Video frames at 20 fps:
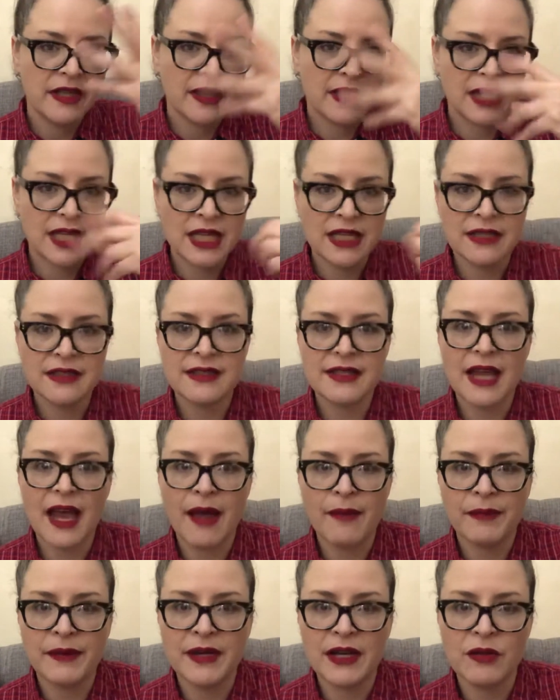things
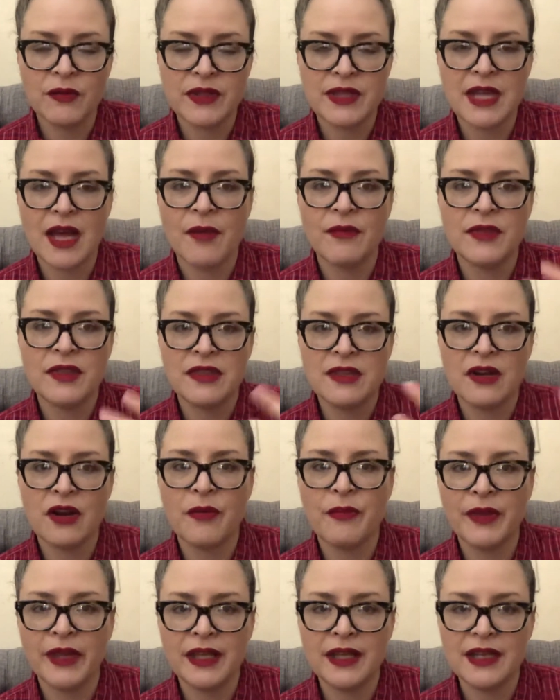happening with them, their
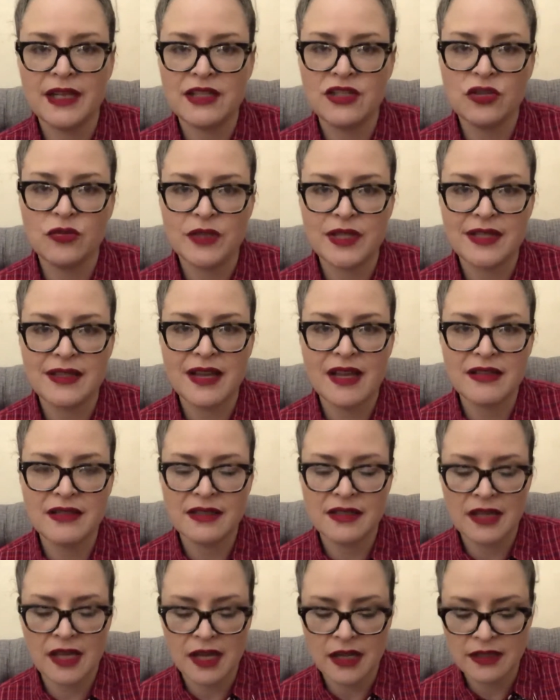ability to assess
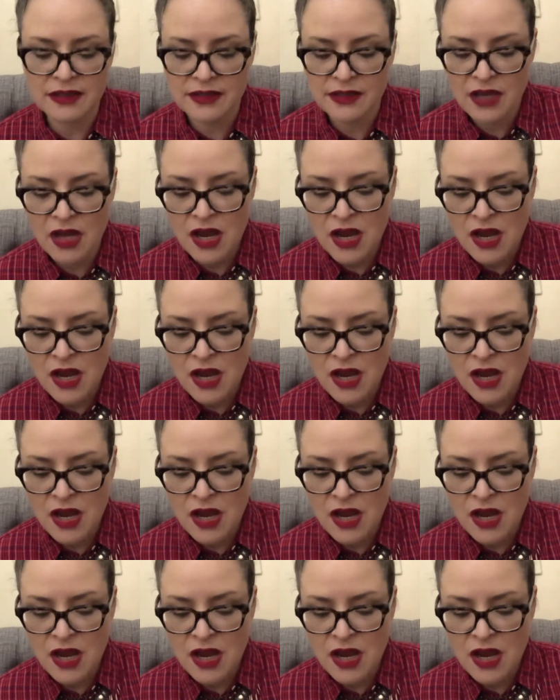things.